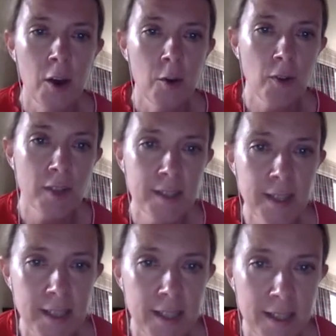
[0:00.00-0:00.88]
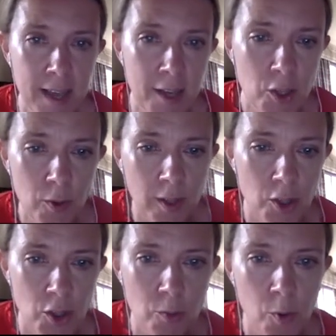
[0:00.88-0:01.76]
got a CT scan showing a
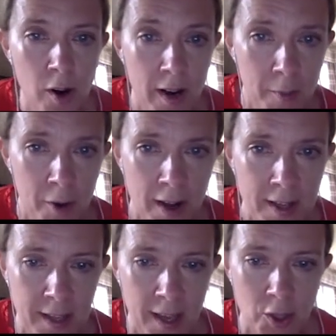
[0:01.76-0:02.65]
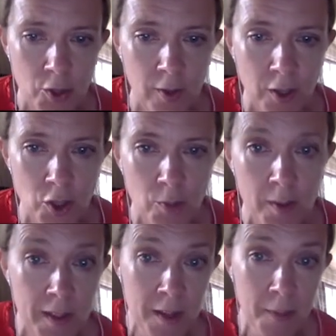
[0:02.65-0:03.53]
tumor, an MRI scan showing a tumor,
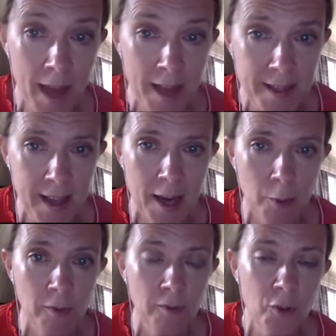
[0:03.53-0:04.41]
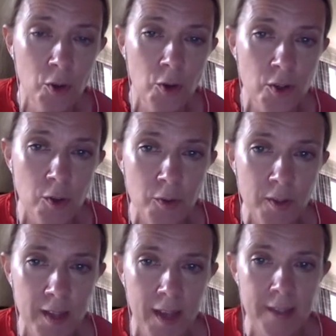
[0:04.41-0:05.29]
and then the PET scan, and we fuse all those
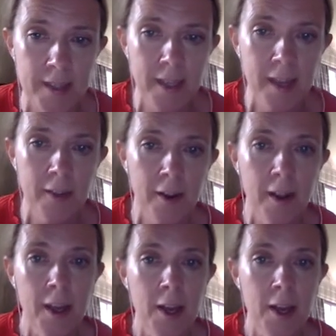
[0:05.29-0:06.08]
scans together